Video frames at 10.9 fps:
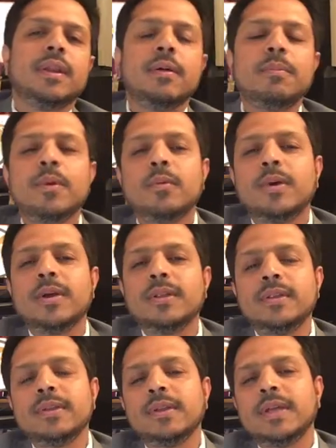Number
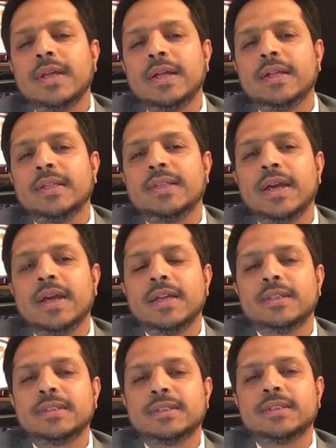one,
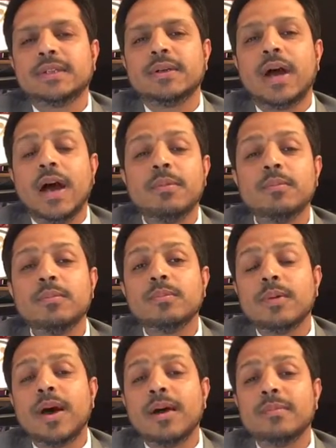that
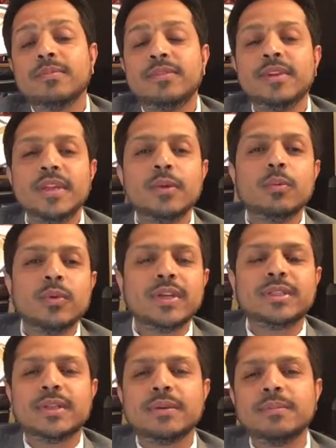I'm feeling
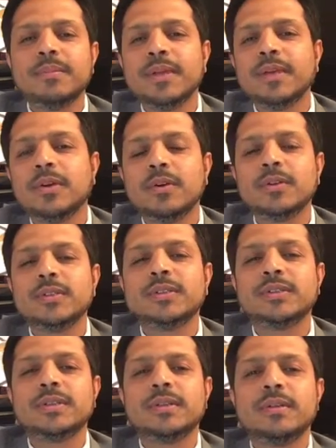victim
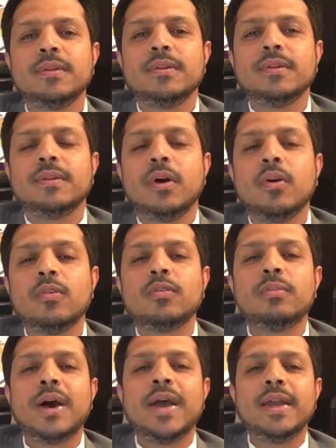because of
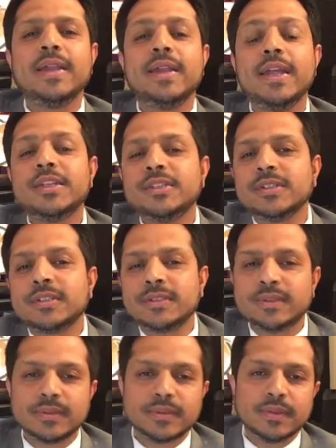my nature,
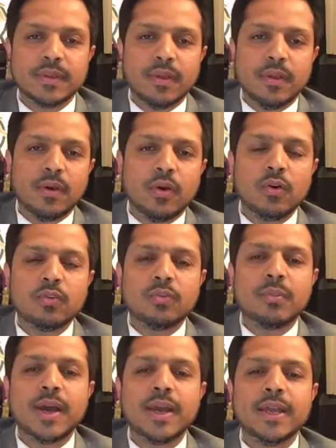of
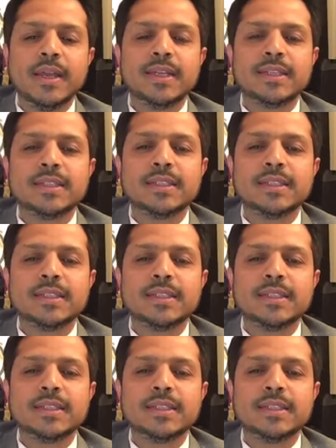my